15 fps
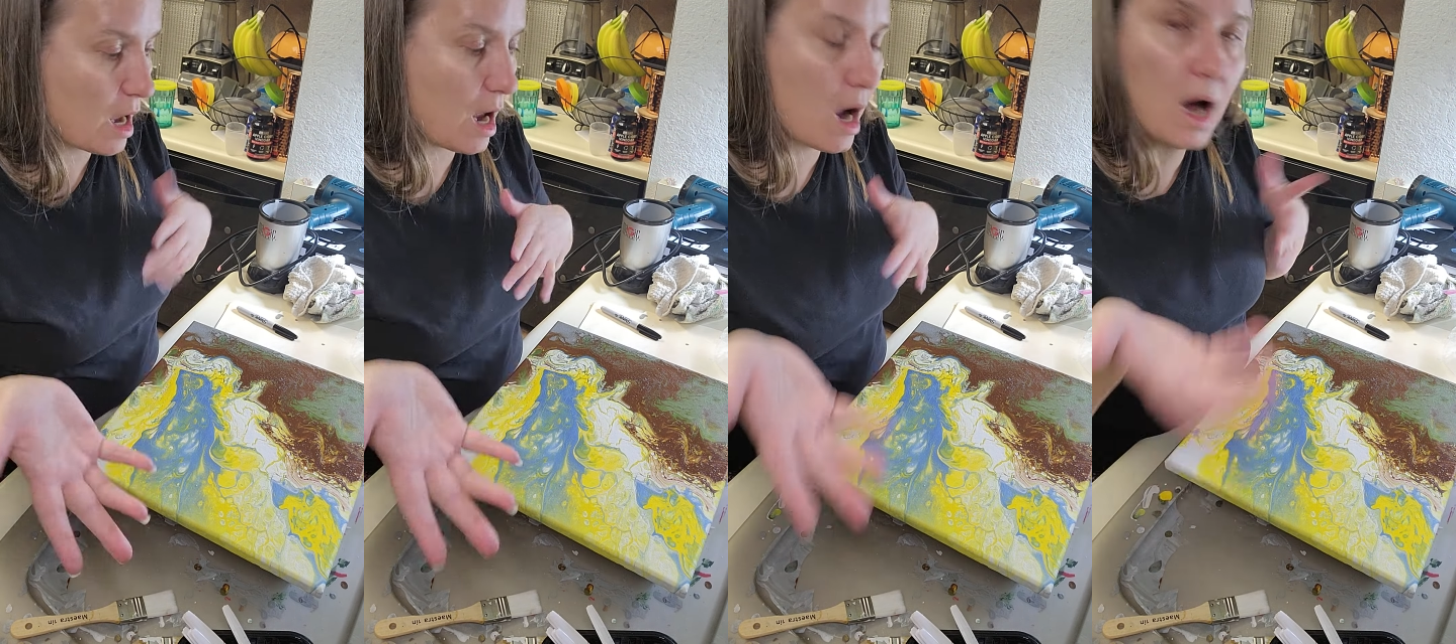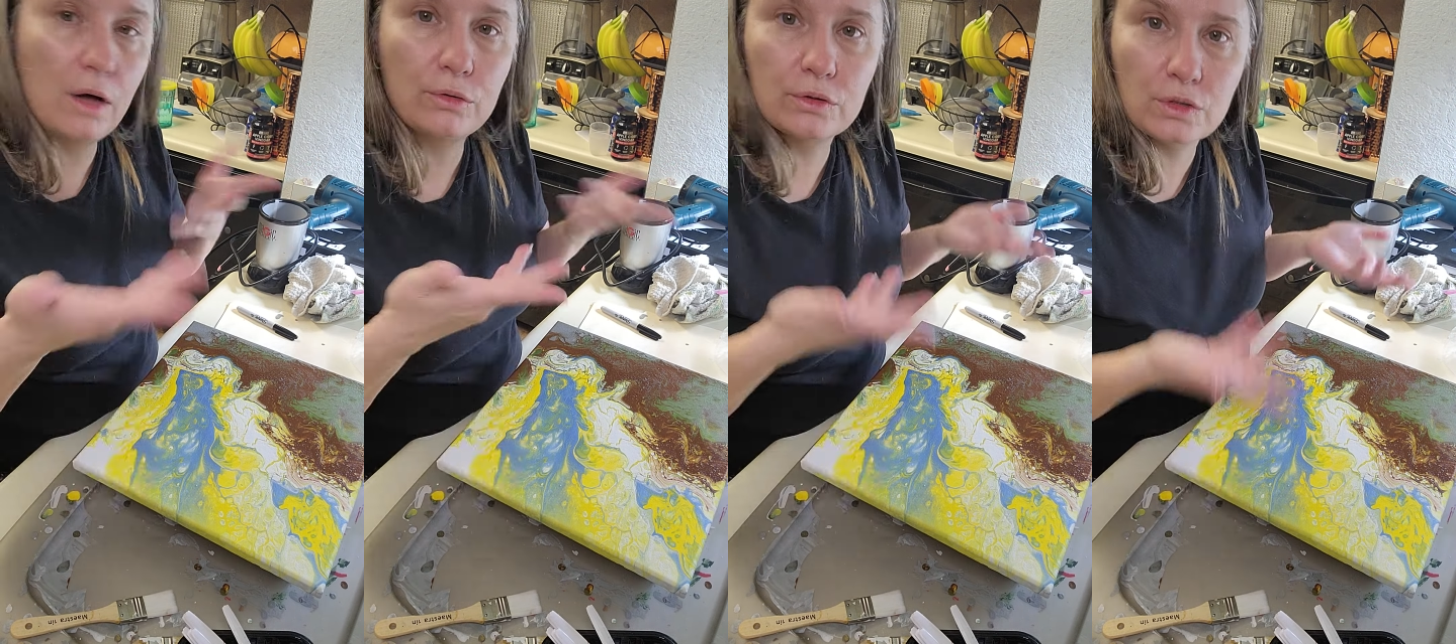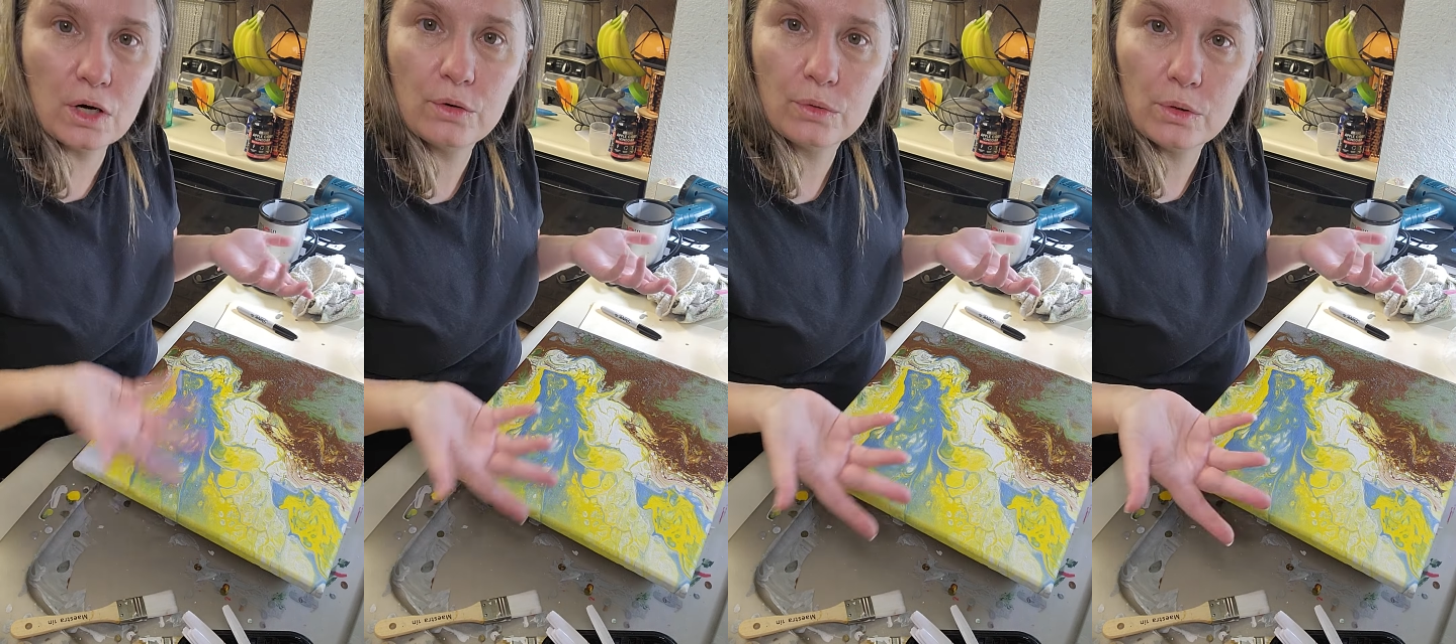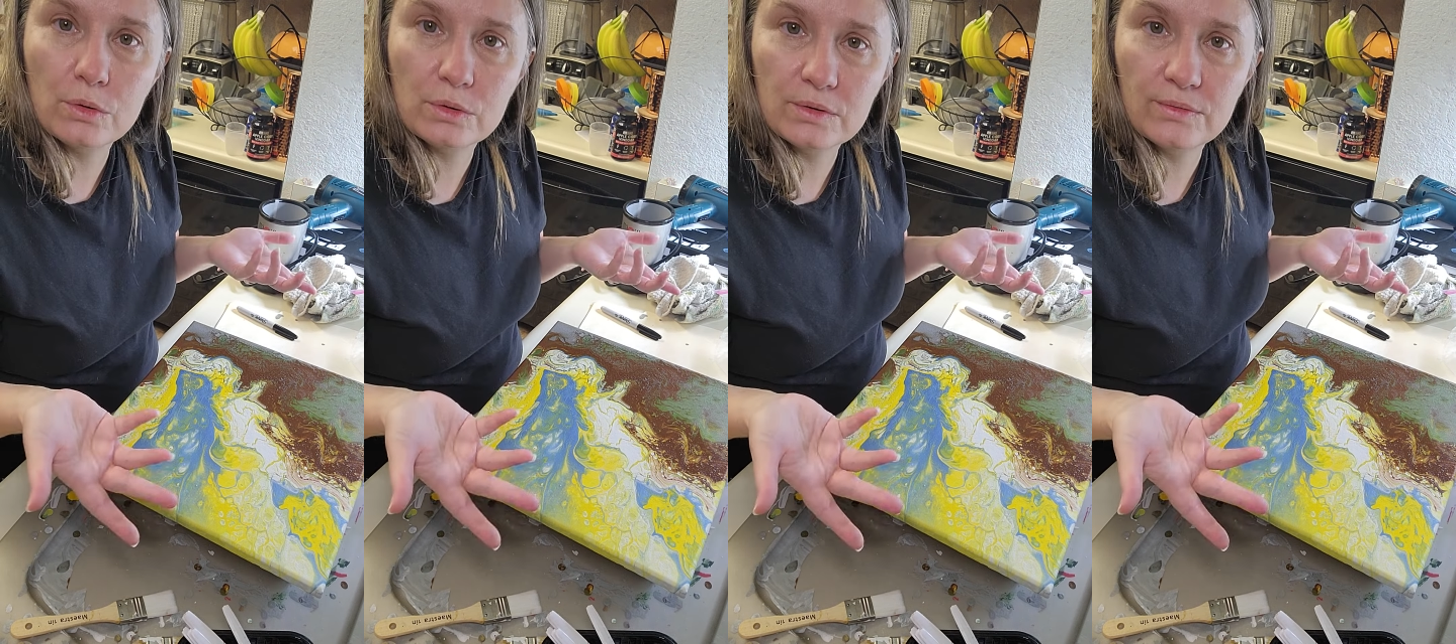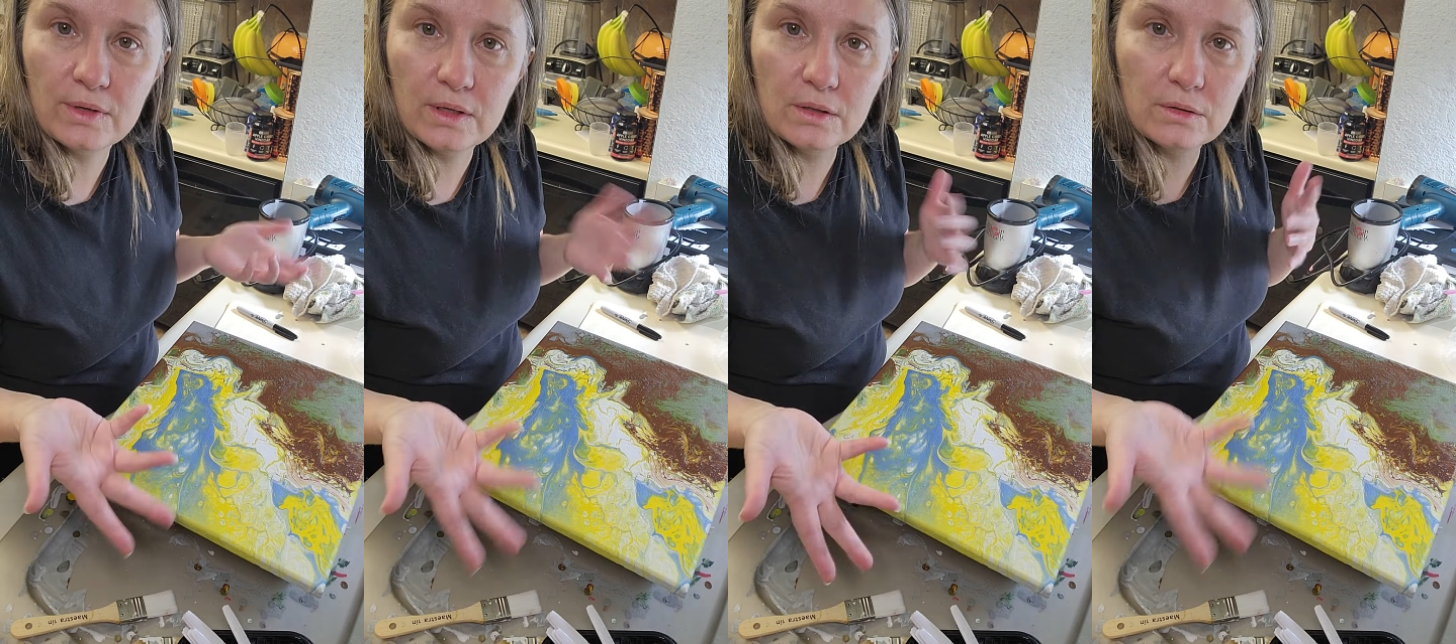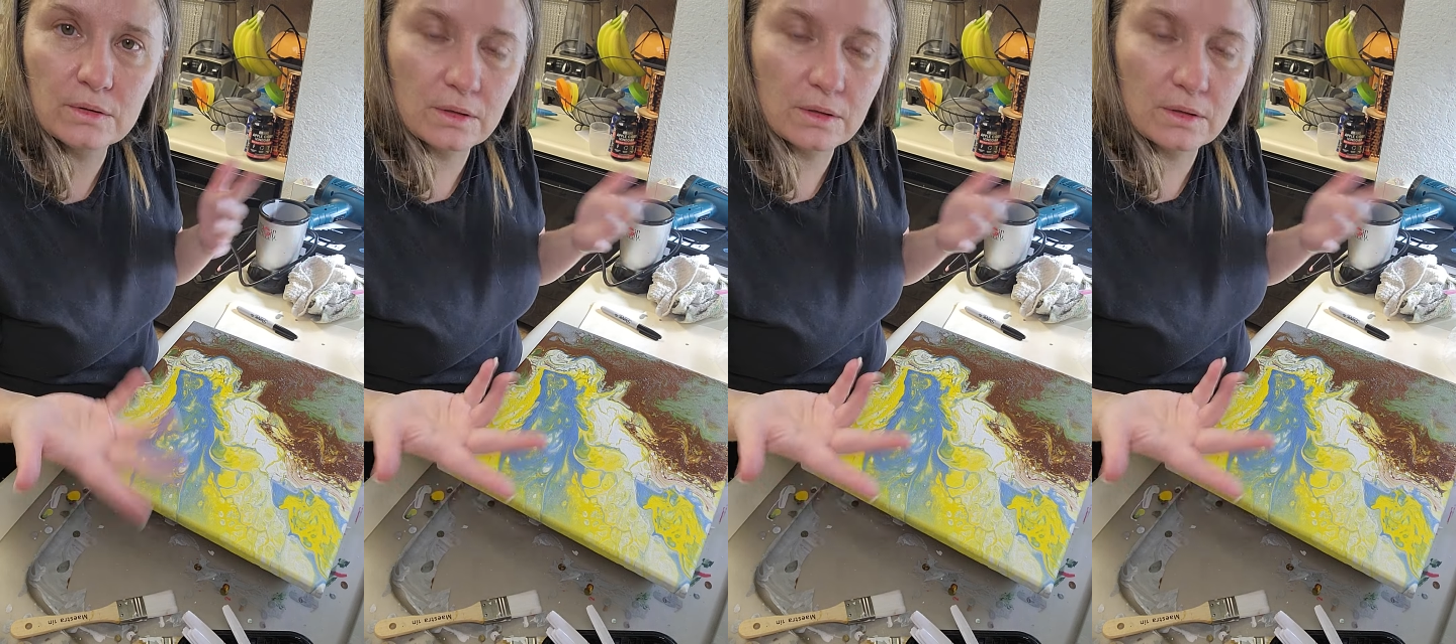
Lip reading: I'll start those videos